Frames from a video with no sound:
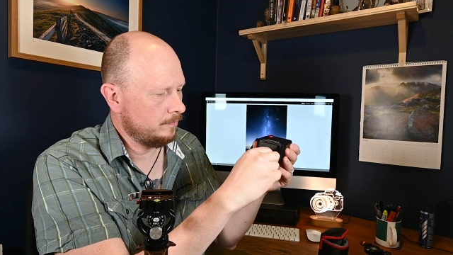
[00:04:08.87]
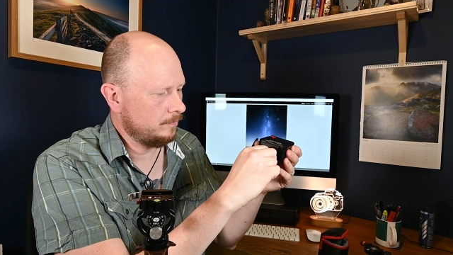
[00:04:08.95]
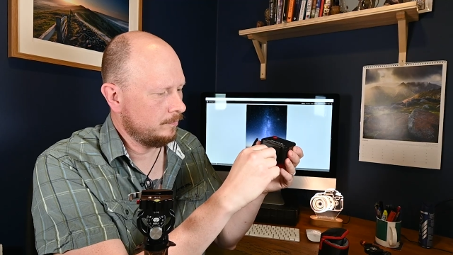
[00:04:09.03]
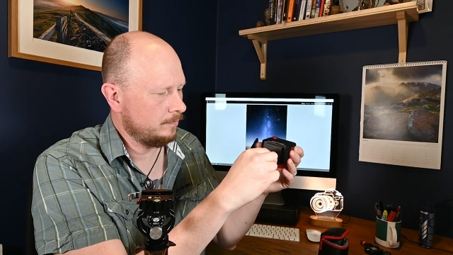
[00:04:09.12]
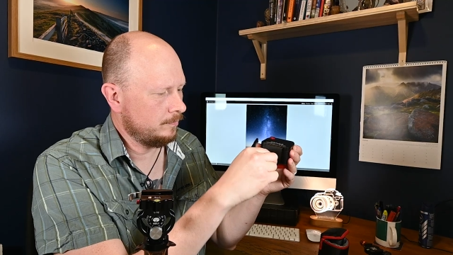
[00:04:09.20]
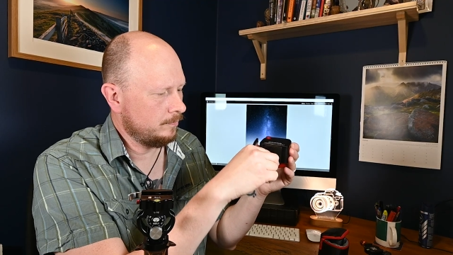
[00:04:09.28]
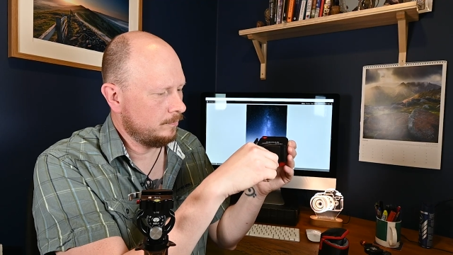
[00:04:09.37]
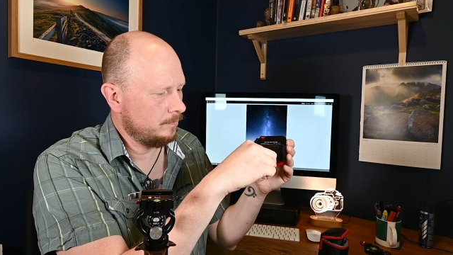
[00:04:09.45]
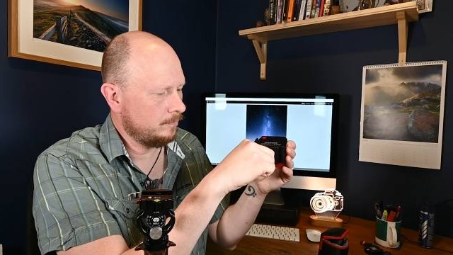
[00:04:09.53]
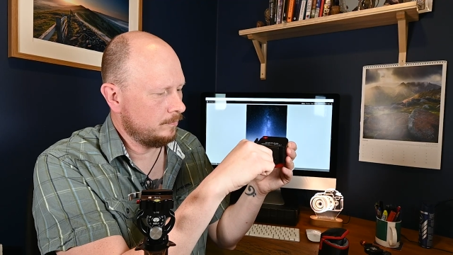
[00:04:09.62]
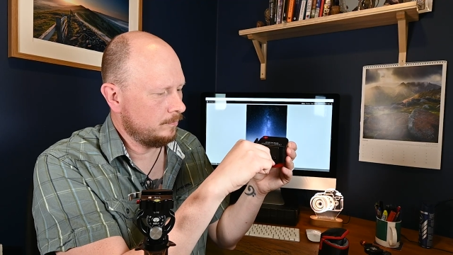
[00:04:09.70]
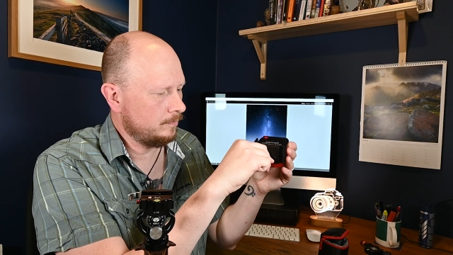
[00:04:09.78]

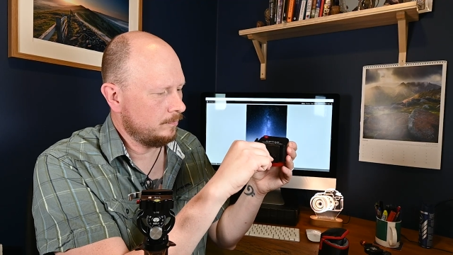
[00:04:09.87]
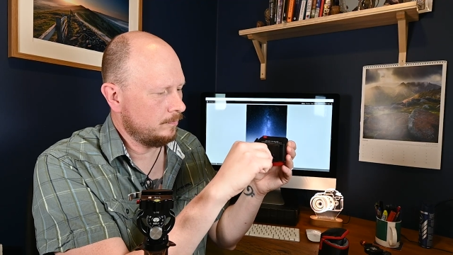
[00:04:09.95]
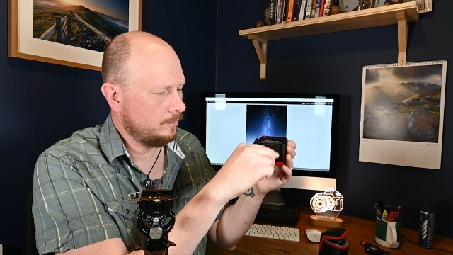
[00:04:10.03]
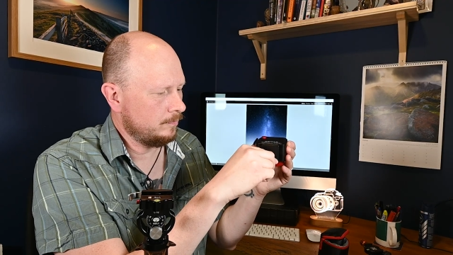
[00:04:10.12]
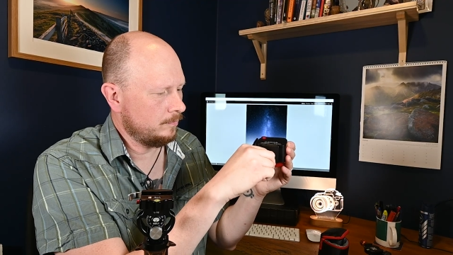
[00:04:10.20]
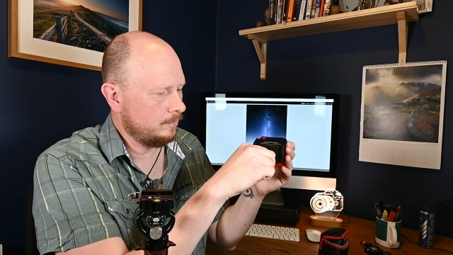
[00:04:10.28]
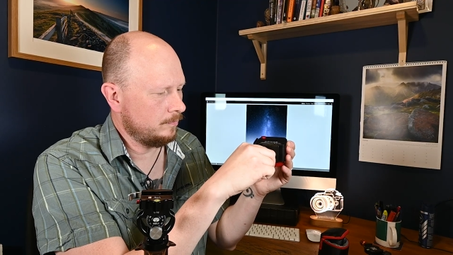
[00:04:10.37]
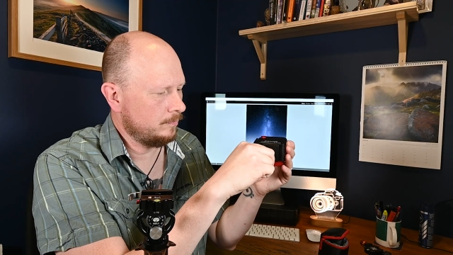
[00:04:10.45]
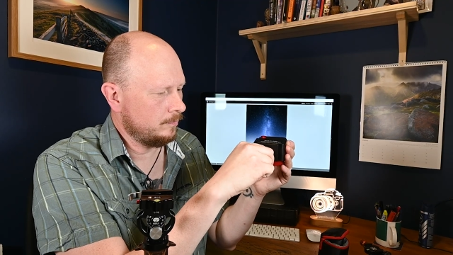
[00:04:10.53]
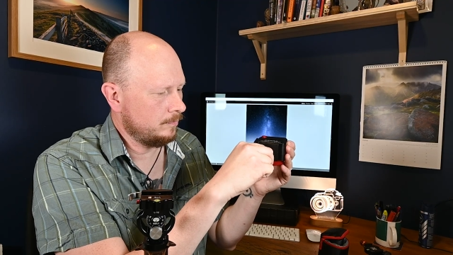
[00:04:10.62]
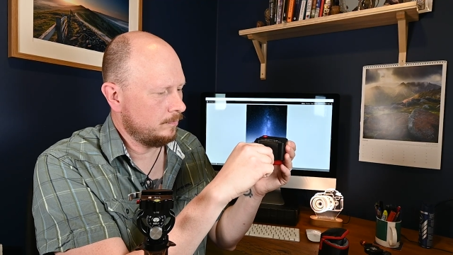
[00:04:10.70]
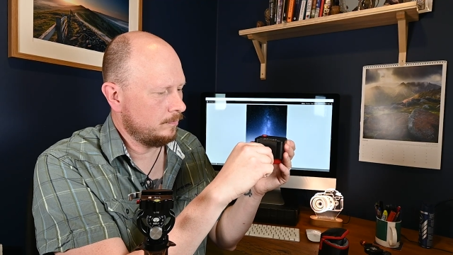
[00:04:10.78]

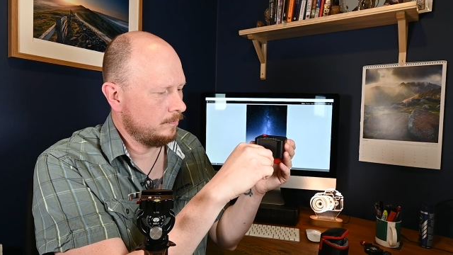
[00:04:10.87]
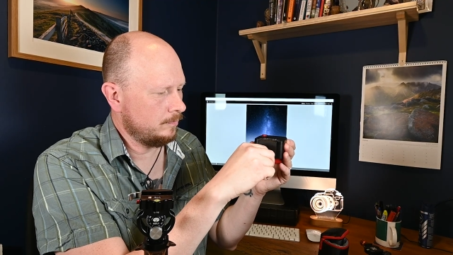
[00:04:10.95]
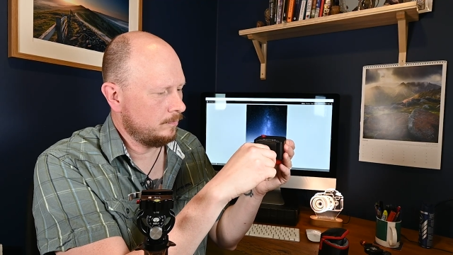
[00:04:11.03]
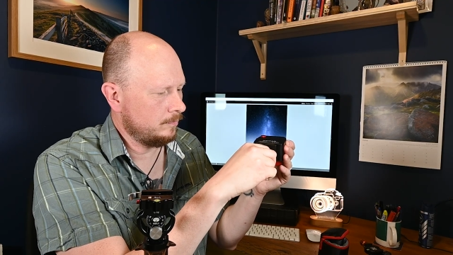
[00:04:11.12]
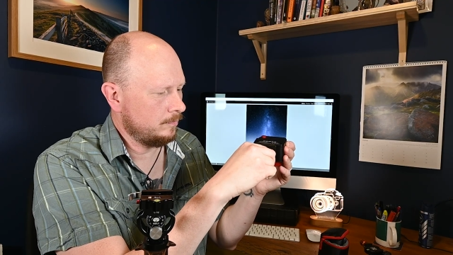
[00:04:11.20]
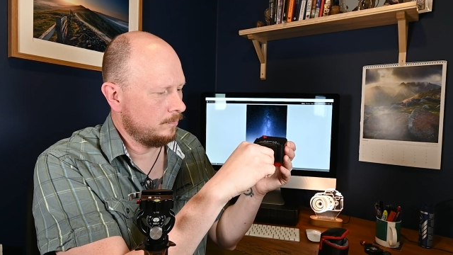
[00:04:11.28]
(silence)